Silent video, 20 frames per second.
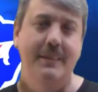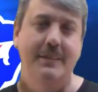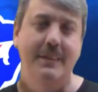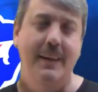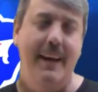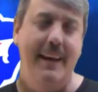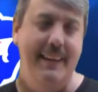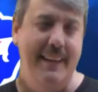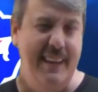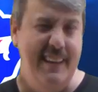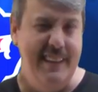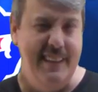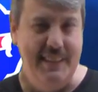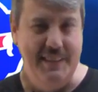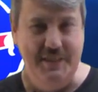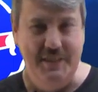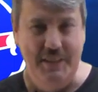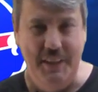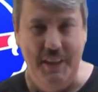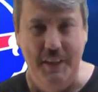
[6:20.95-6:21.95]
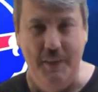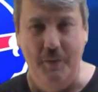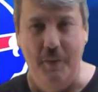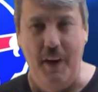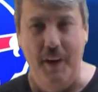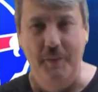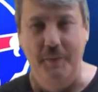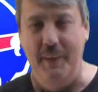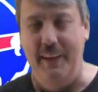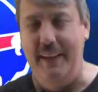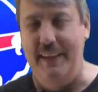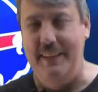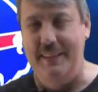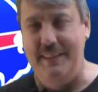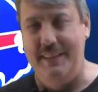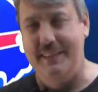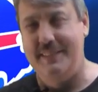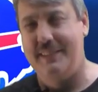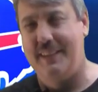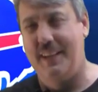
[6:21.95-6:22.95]
So I think this year might be
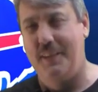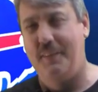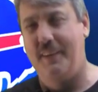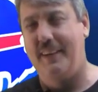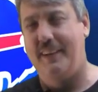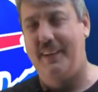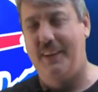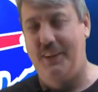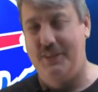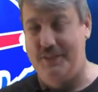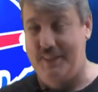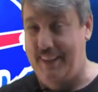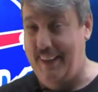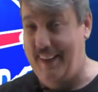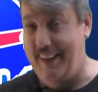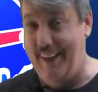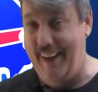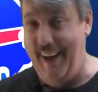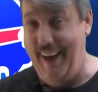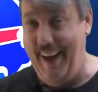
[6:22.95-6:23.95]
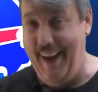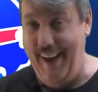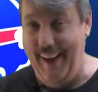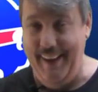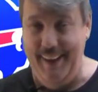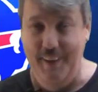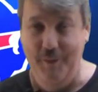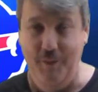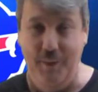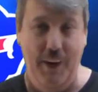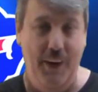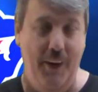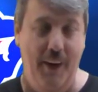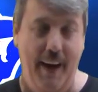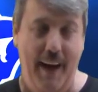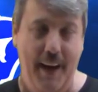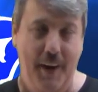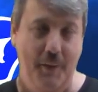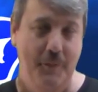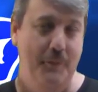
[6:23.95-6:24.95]
just a little bit closer than that
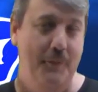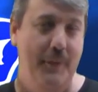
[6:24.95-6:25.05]
blowout,